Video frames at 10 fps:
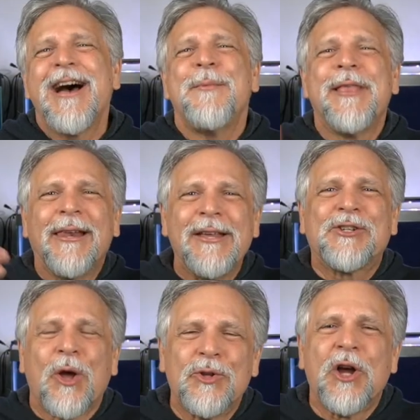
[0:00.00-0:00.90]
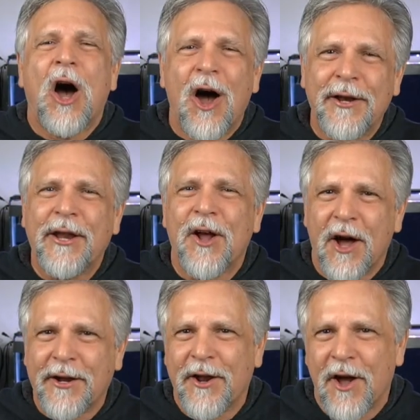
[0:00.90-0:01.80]
I mean, the list goes on and
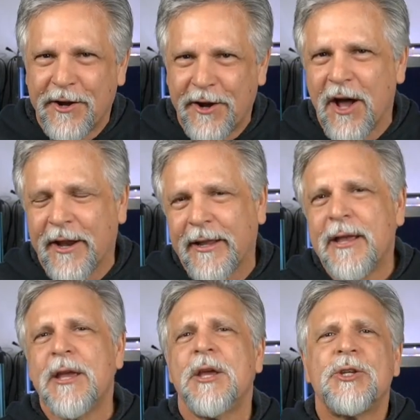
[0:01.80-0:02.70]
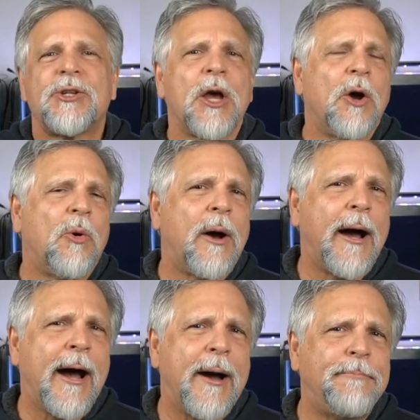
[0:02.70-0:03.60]
on and on and on. So
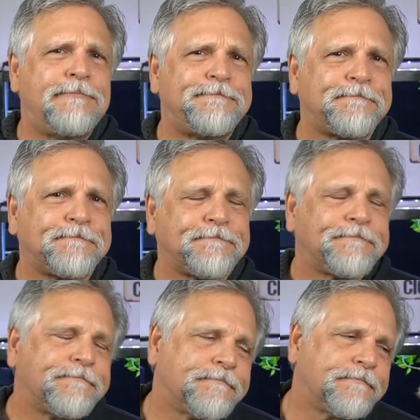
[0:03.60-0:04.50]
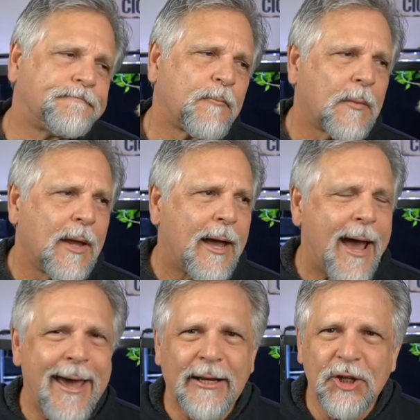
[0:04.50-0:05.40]
um,
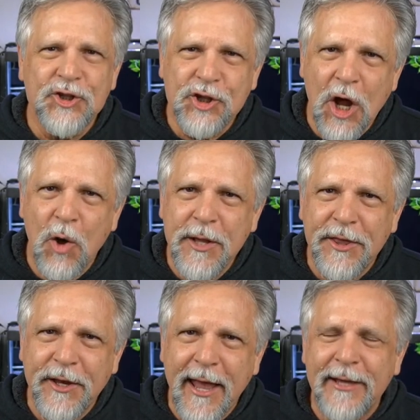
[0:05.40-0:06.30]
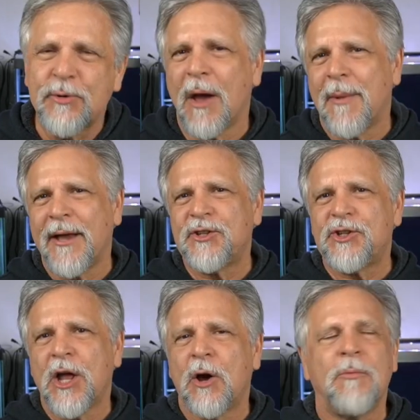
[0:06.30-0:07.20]
I had a little snow the other day. Do I mind
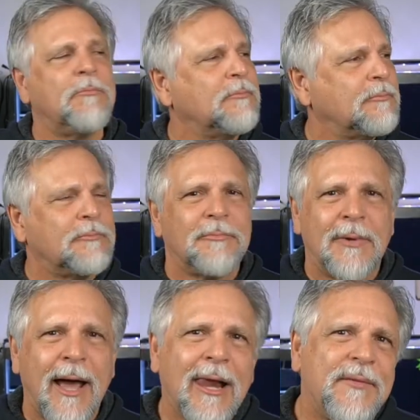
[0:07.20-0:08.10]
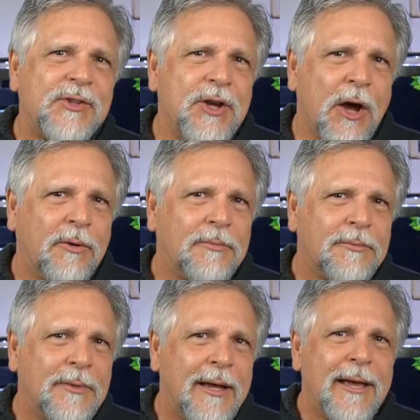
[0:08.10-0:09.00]
snow? I love snow.
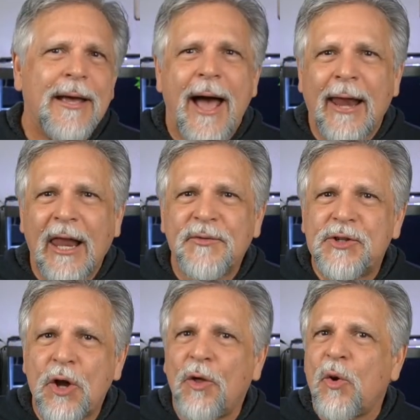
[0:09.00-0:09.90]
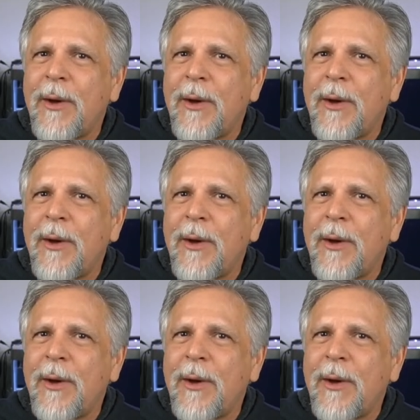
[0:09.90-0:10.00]
I love snow the way